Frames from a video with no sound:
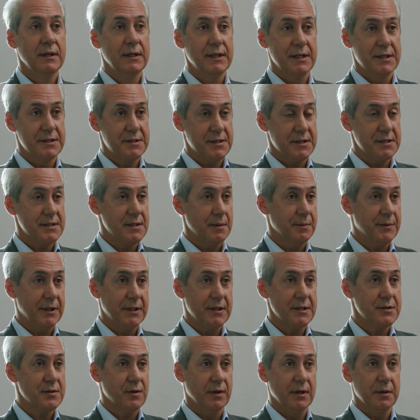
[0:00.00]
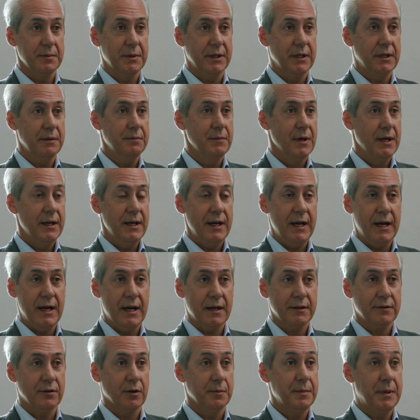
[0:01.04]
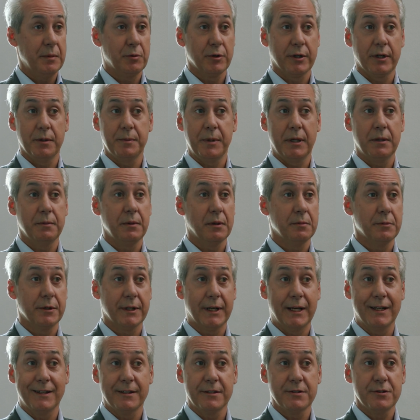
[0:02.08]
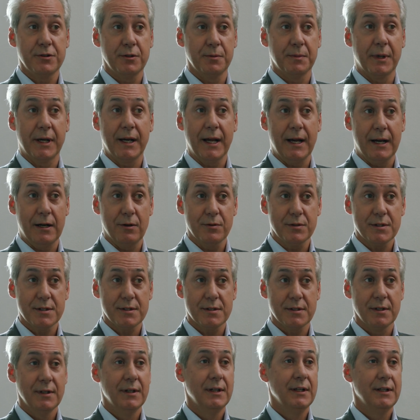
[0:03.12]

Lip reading: Is this something that's going to be hacked? Are people going to be able to get into my house?